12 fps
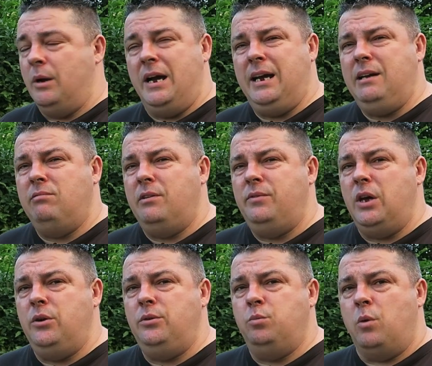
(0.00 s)
but he
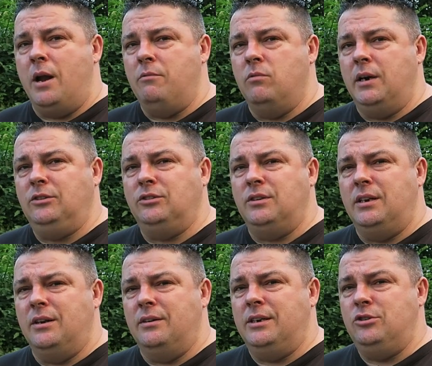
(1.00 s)
reviewed one
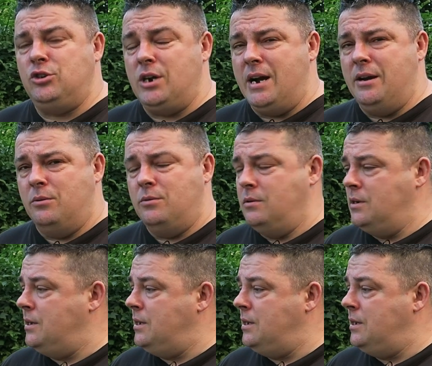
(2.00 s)
recently on his channel,